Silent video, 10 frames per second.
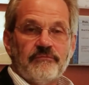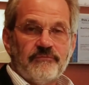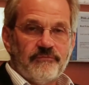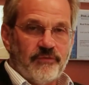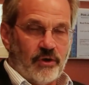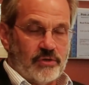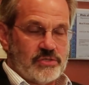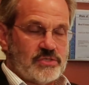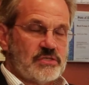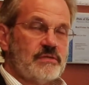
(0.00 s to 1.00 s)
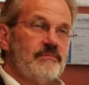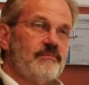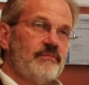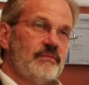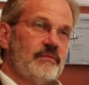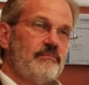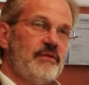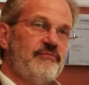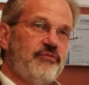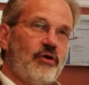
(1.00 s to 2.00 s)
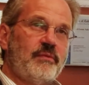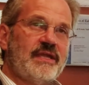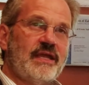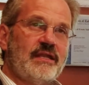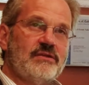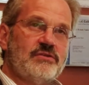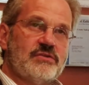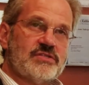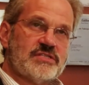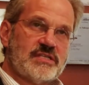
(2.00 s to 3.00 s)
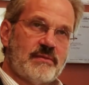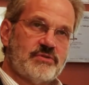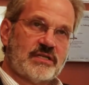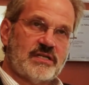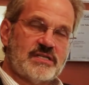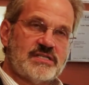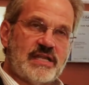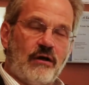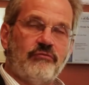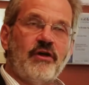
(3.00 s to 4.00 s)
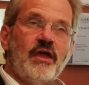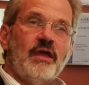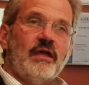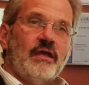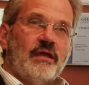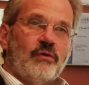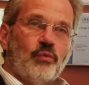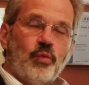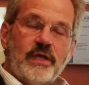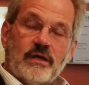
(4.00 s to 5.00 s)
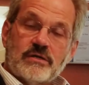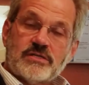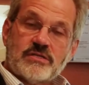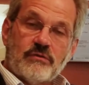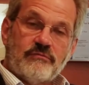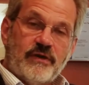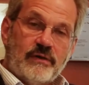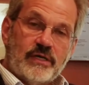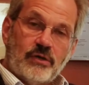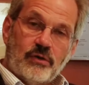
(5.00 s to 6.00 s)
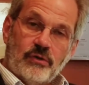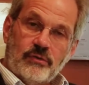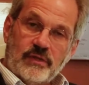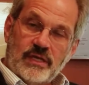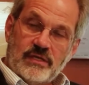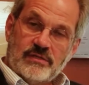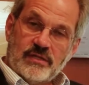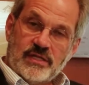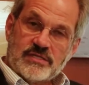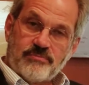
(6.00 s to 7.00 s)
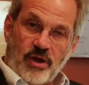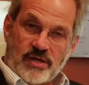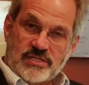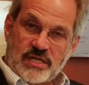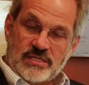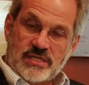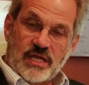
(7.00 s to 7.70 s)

First, before we get into subject itself, we are so very early into this process.